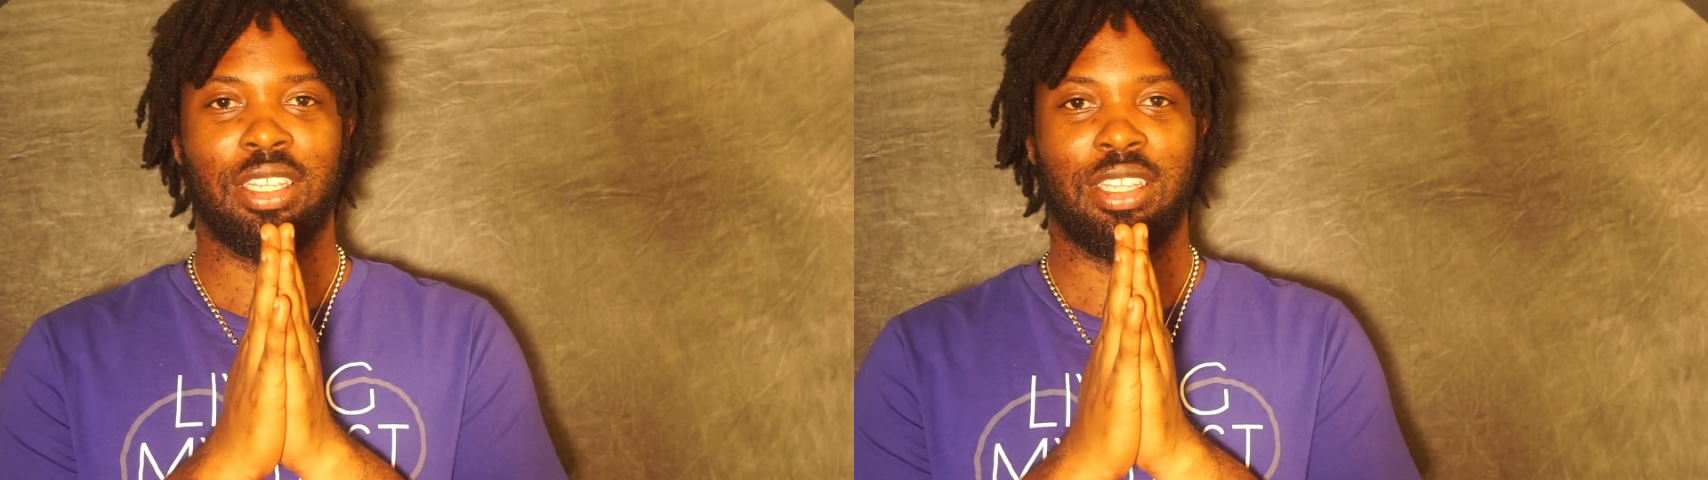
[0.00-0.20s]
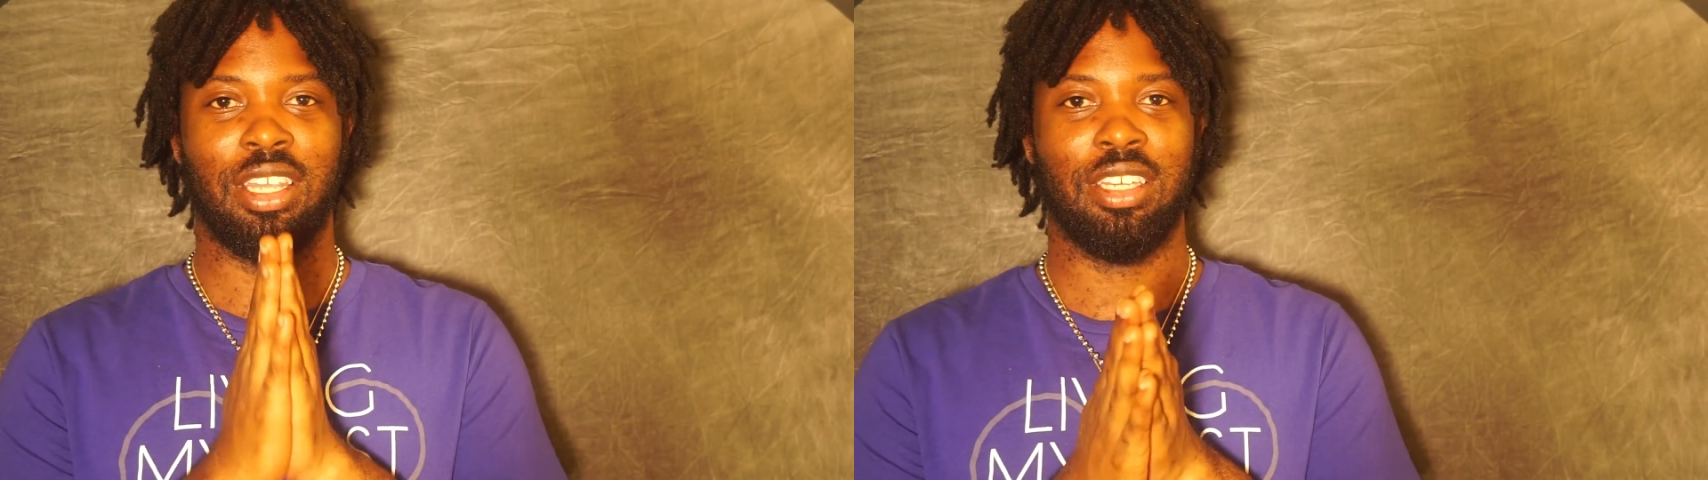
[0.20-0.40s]

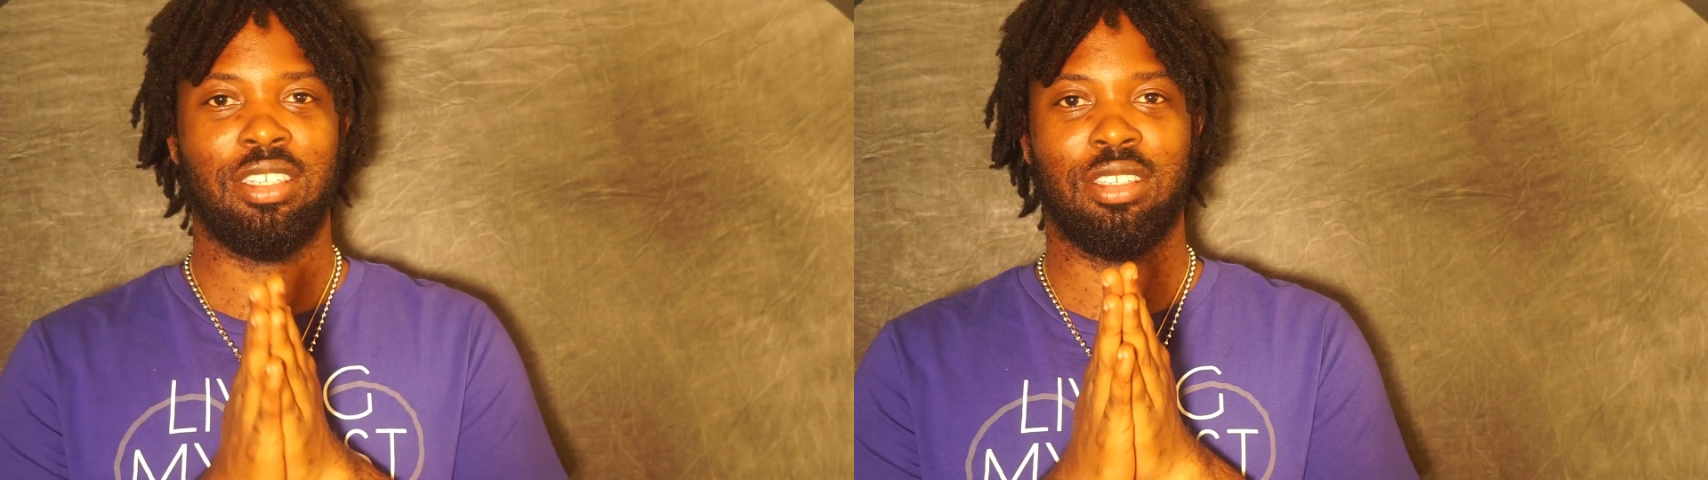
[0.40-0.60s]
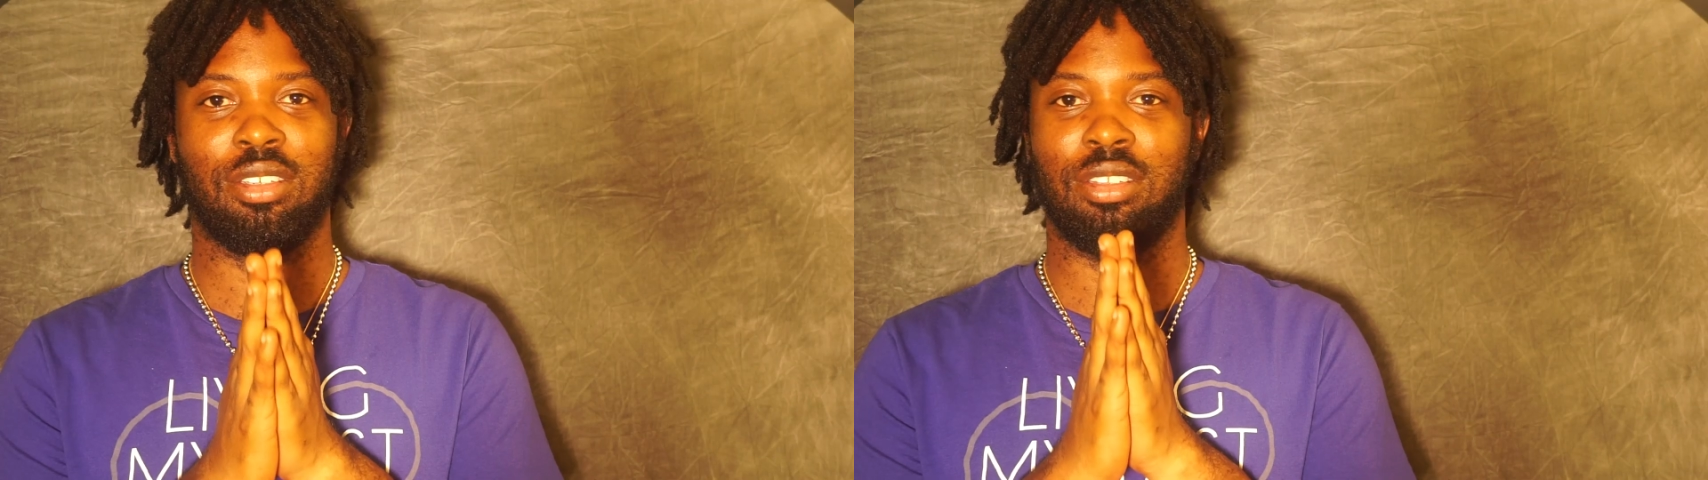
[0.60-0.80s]

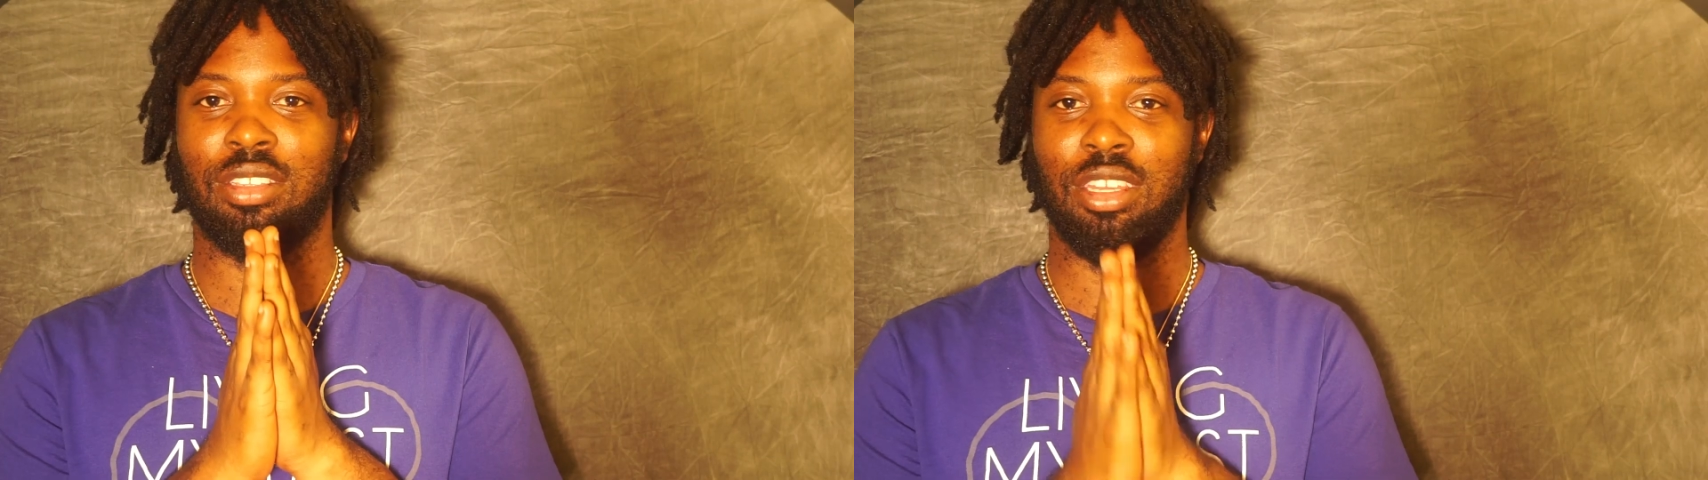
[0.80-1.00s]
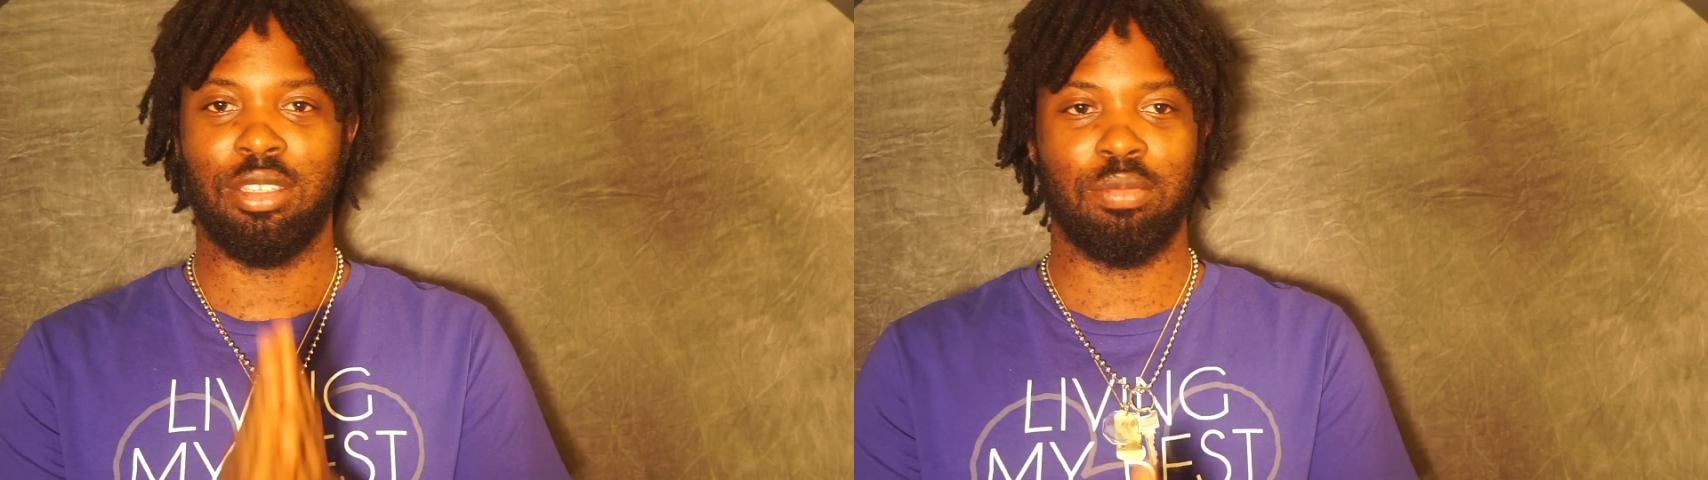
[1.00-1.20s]
This
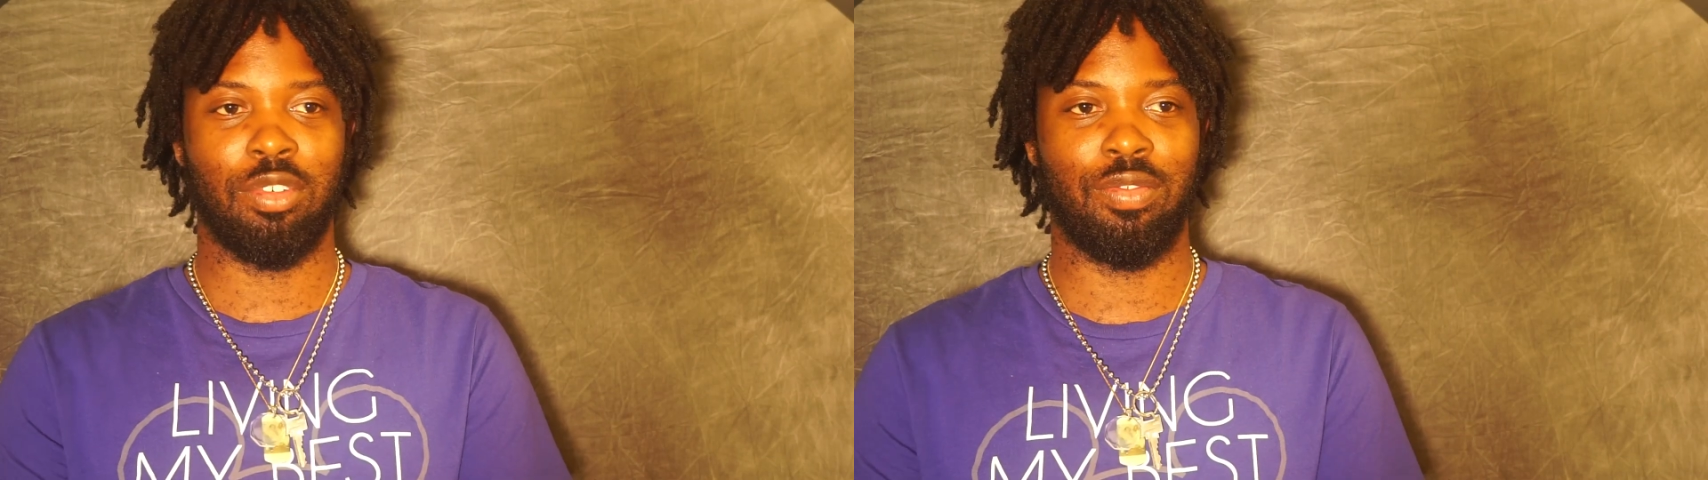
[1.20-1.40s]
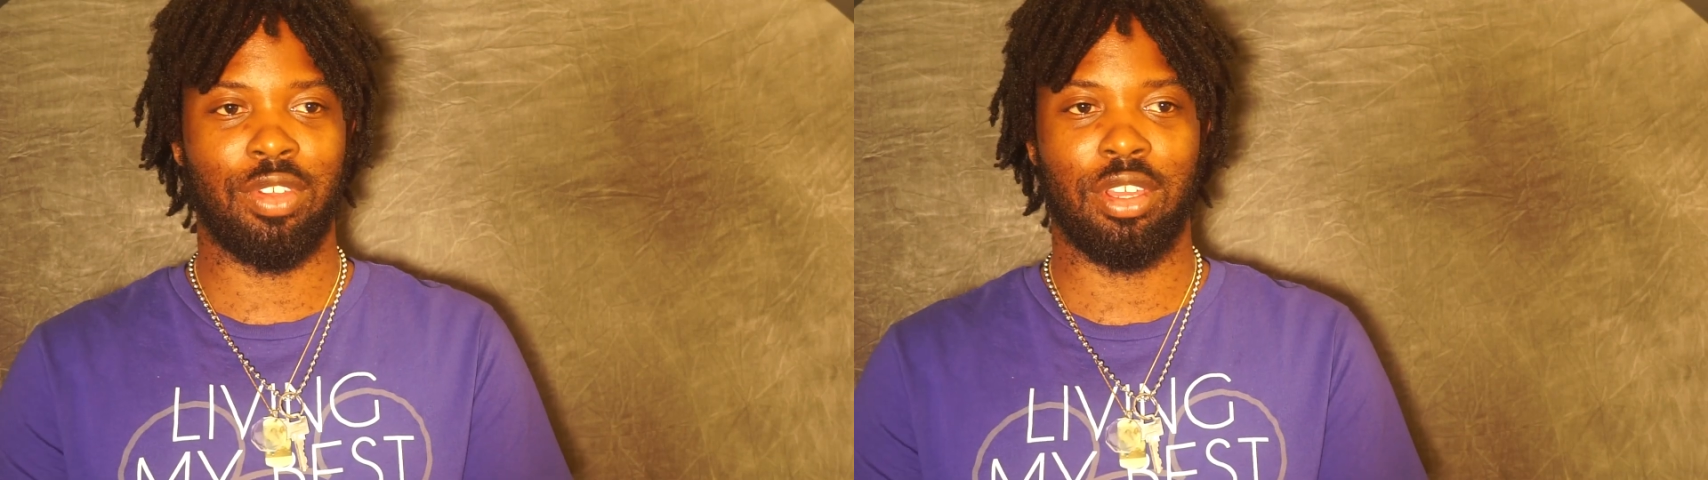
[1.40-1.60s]

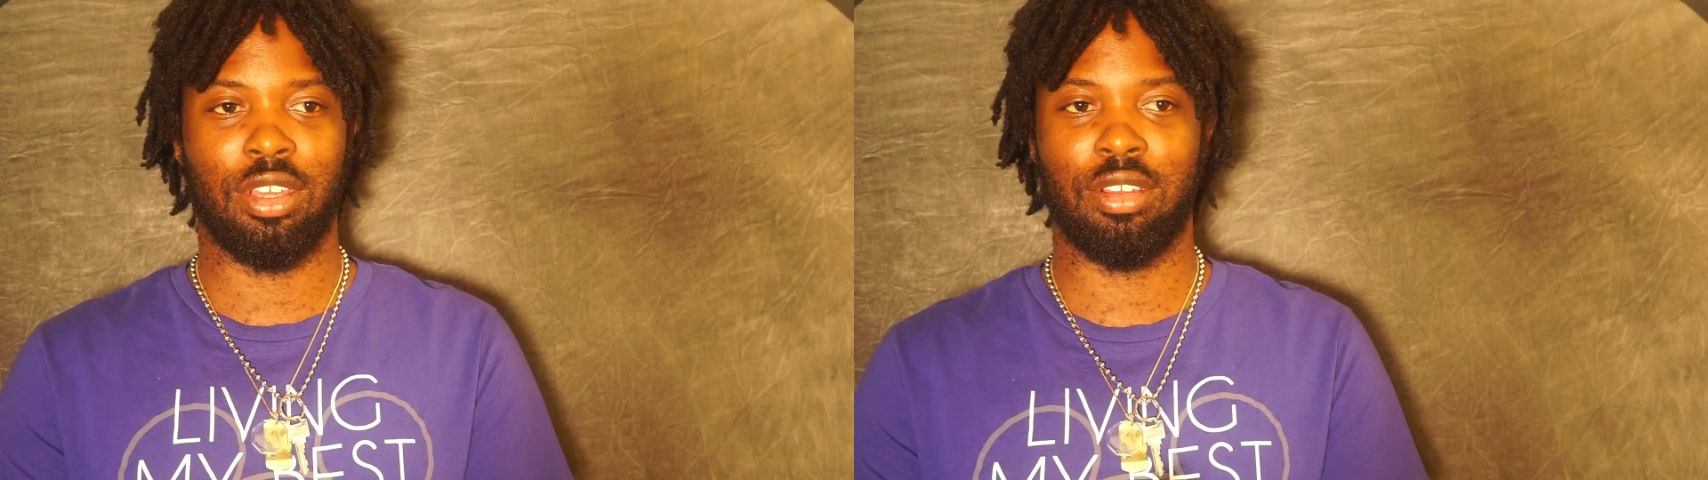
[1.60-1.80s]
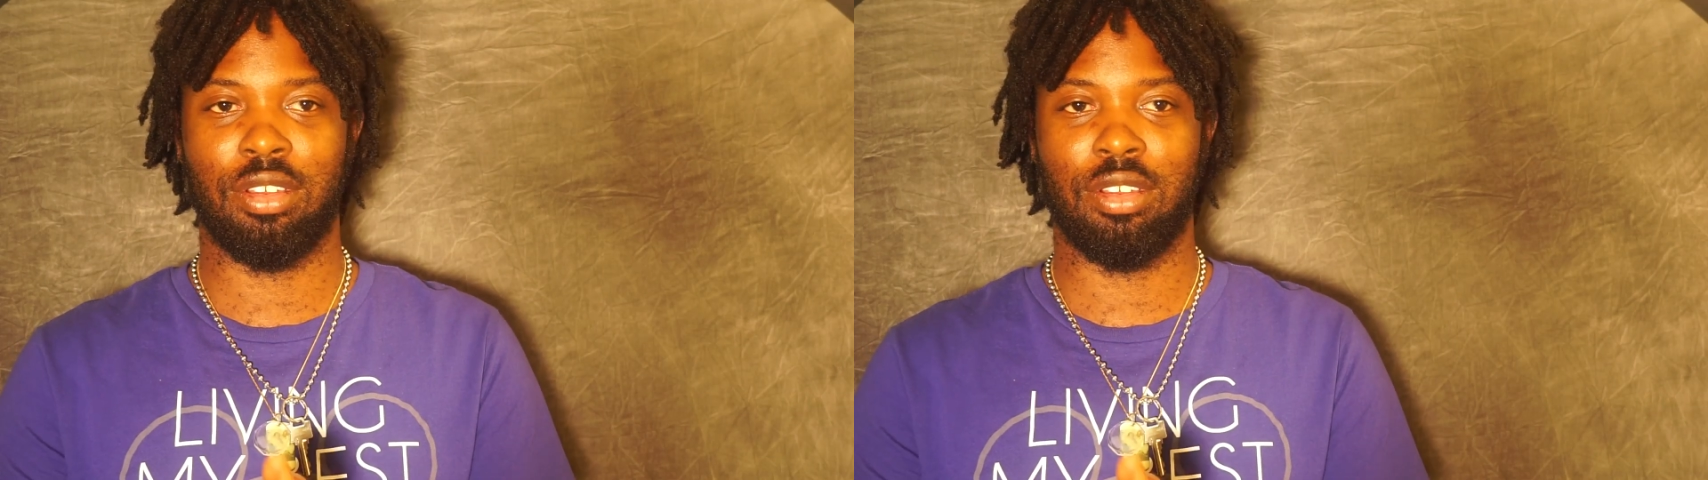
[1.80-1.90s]
movie